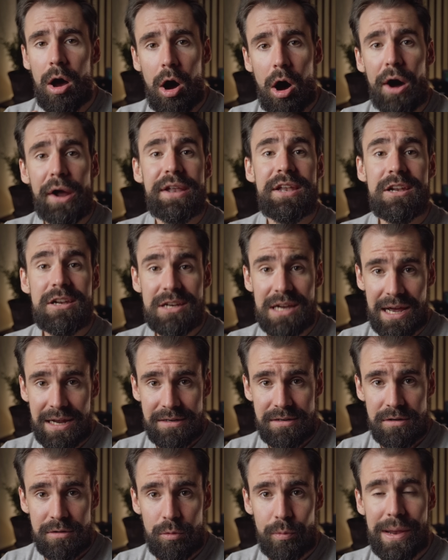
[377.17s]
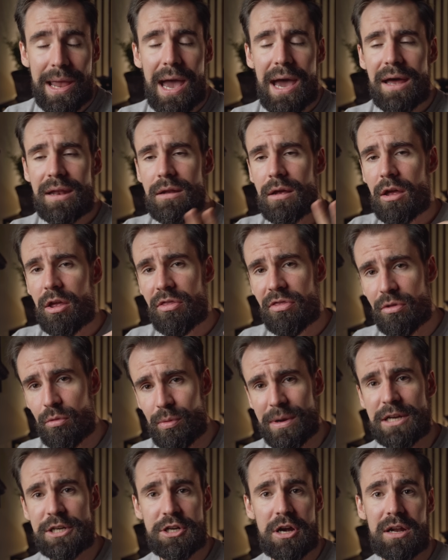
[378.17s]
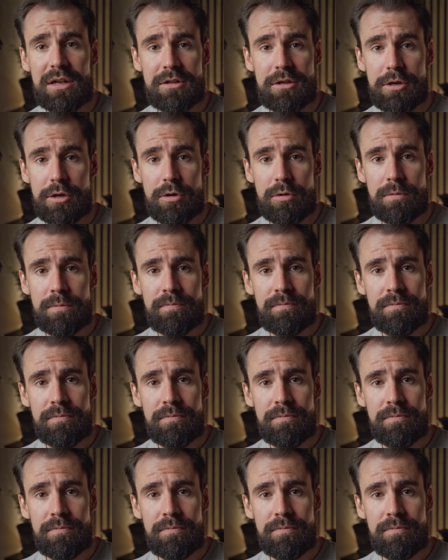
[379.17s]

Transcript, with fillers: on set, we had three shots to do.